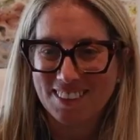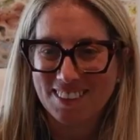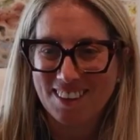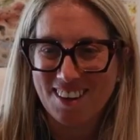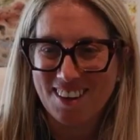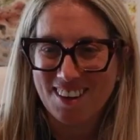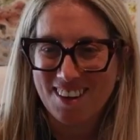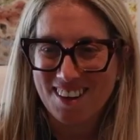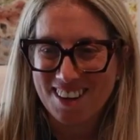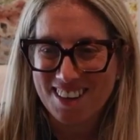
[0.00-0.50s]

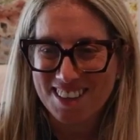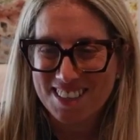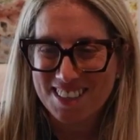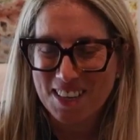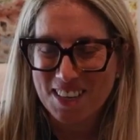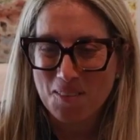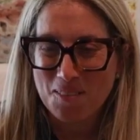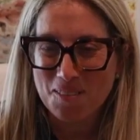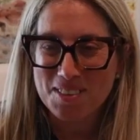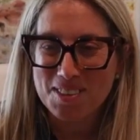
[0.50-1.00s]

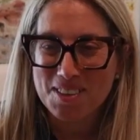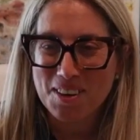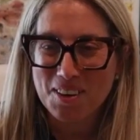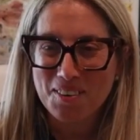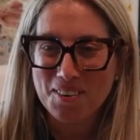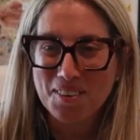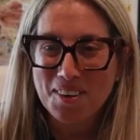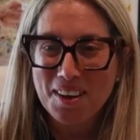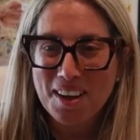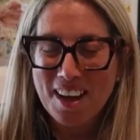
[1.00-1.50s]
Awesome.
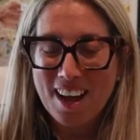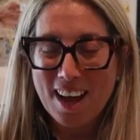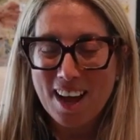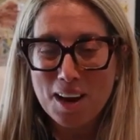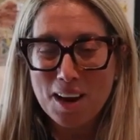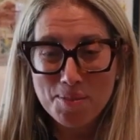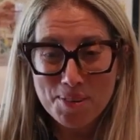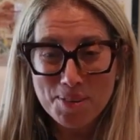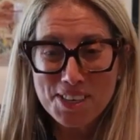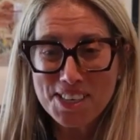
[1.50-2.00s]
So I
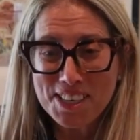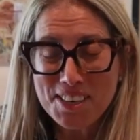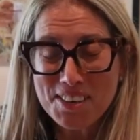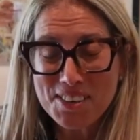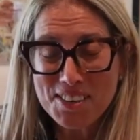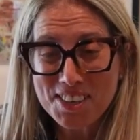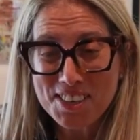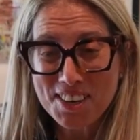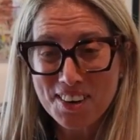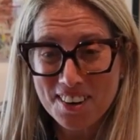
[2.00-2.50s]
appreciate you
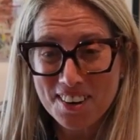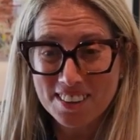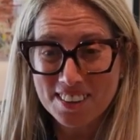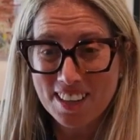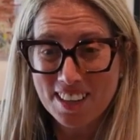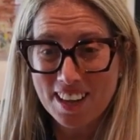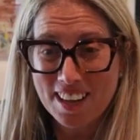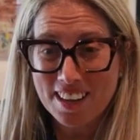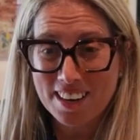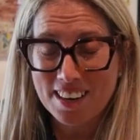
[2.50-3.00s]
sharing
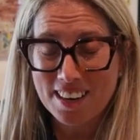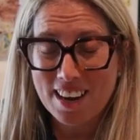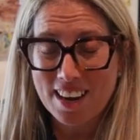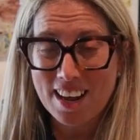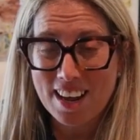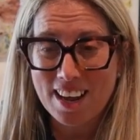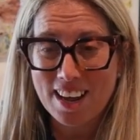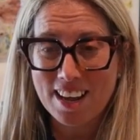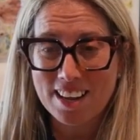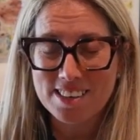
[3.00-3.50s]
that.
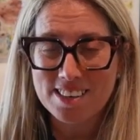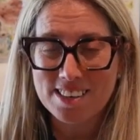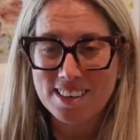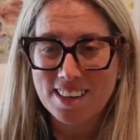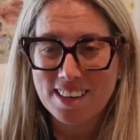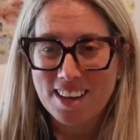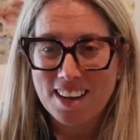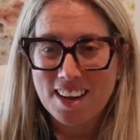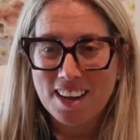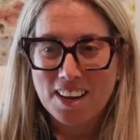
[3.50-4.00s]
And,
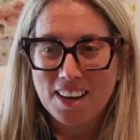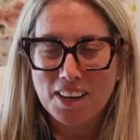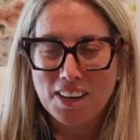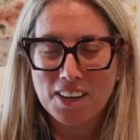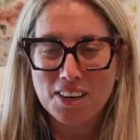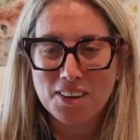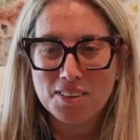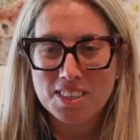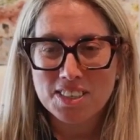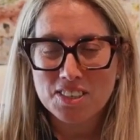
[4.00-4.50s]

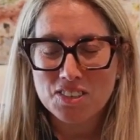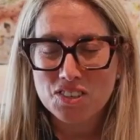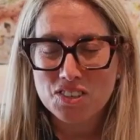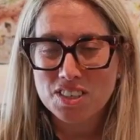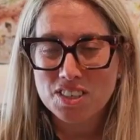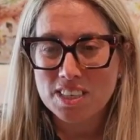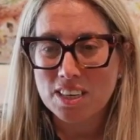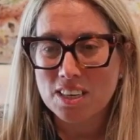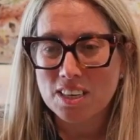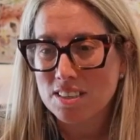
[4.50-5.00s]
it's
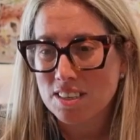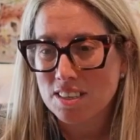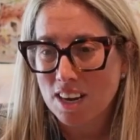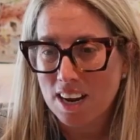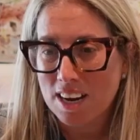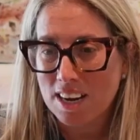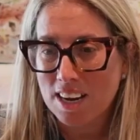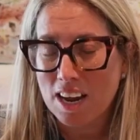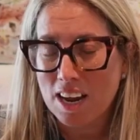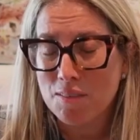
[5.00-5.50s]
interesting because I
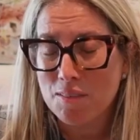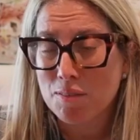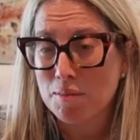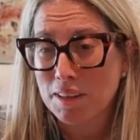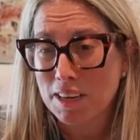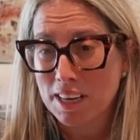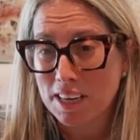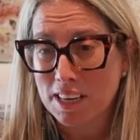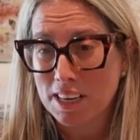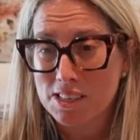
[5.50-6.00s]
came from
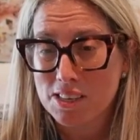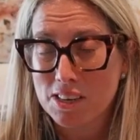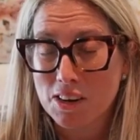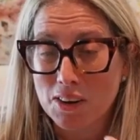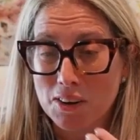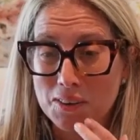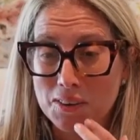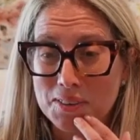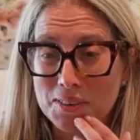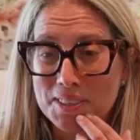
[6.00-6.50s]
the East
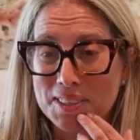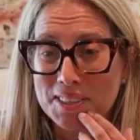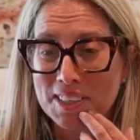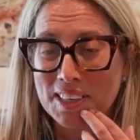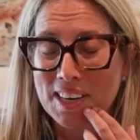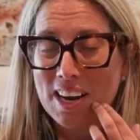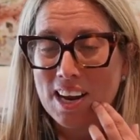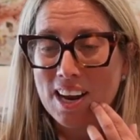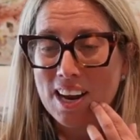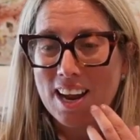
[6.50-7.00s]
Coast
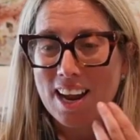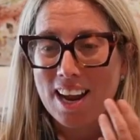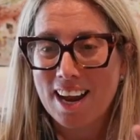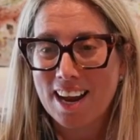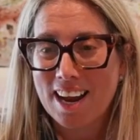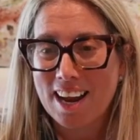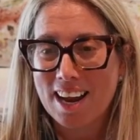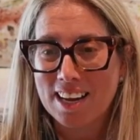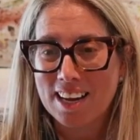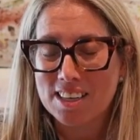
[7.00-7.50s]

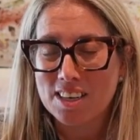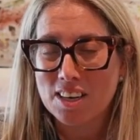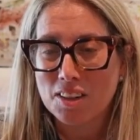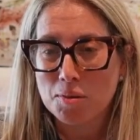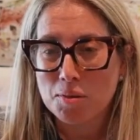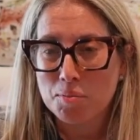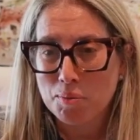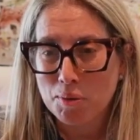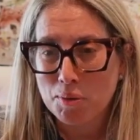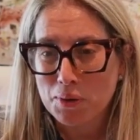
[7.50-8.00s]
and the
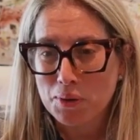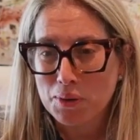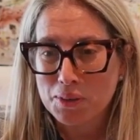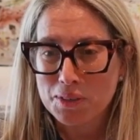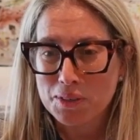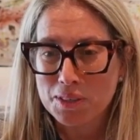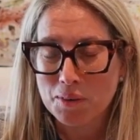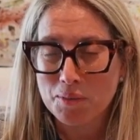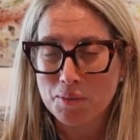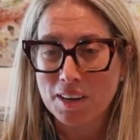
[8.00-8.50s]
produce
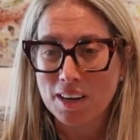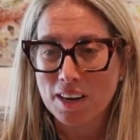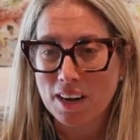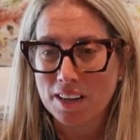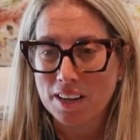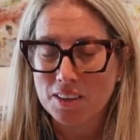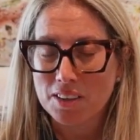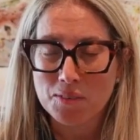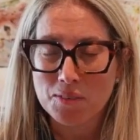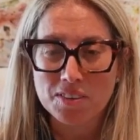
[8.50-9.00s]
that we got
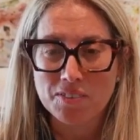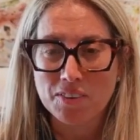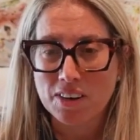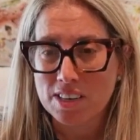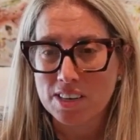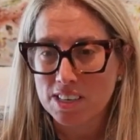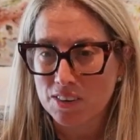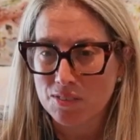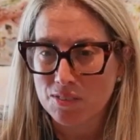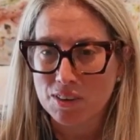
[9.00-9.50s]
there was very
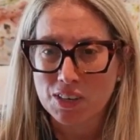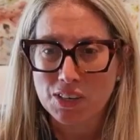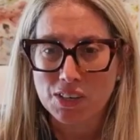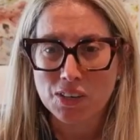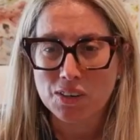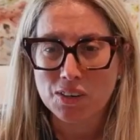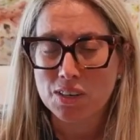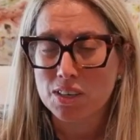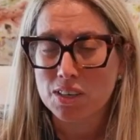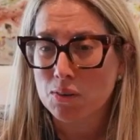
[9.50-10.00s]
different.
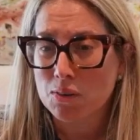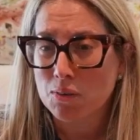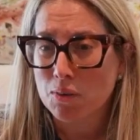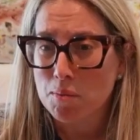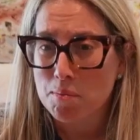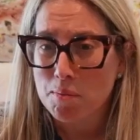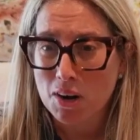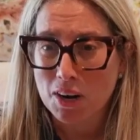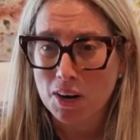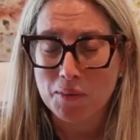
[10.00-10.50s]
Union Square
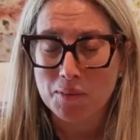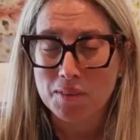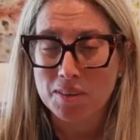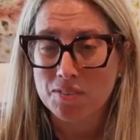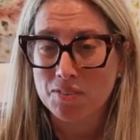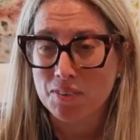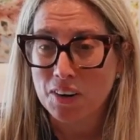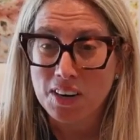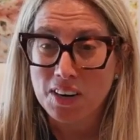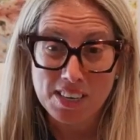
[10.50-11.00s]
Market was
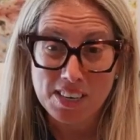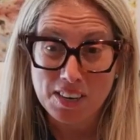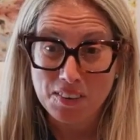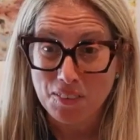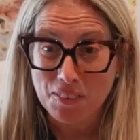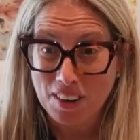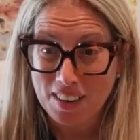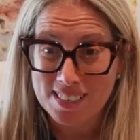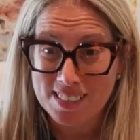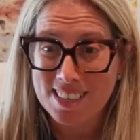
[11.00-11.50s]
very
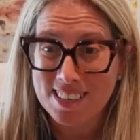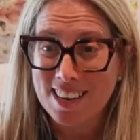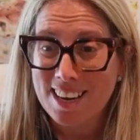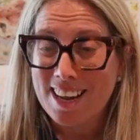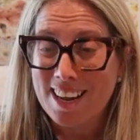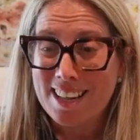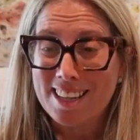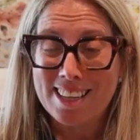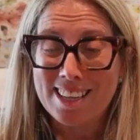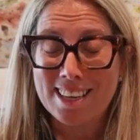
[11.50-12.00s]
different.
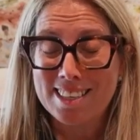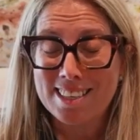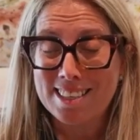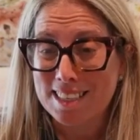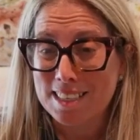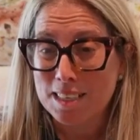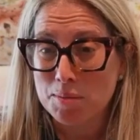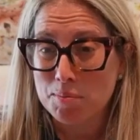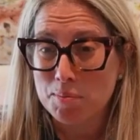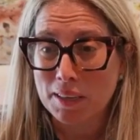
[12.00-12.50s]
The
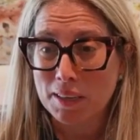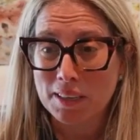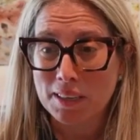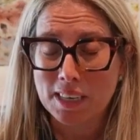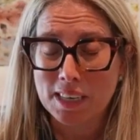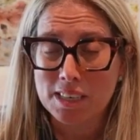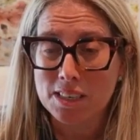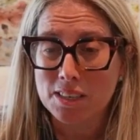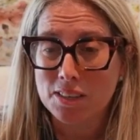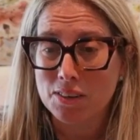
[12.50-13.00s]
accessibility
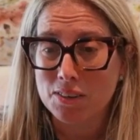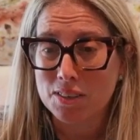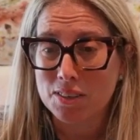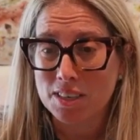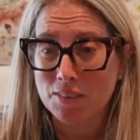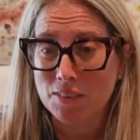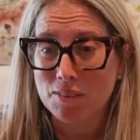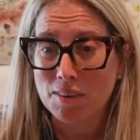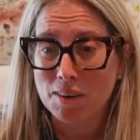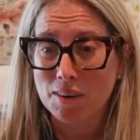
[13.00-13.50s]
to those
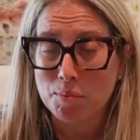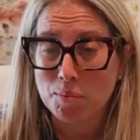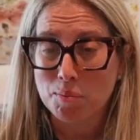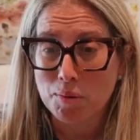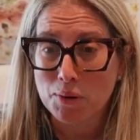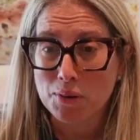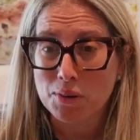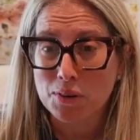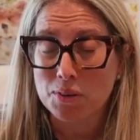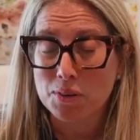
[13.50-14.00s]
different
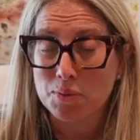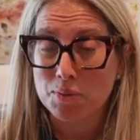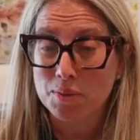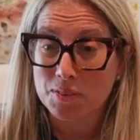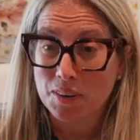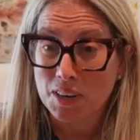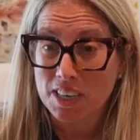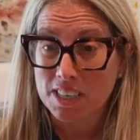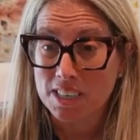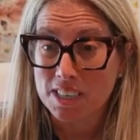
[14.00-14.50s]
produce was
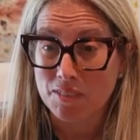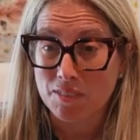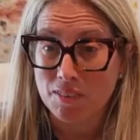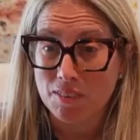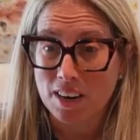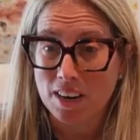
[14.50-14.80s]
very different.